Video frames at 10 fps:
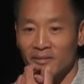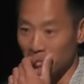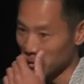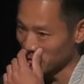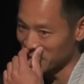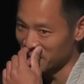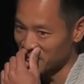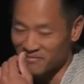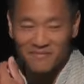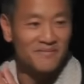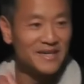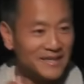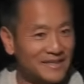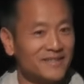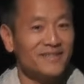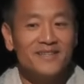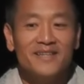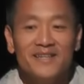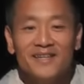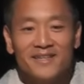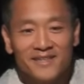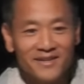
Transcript: Like, oh, man. You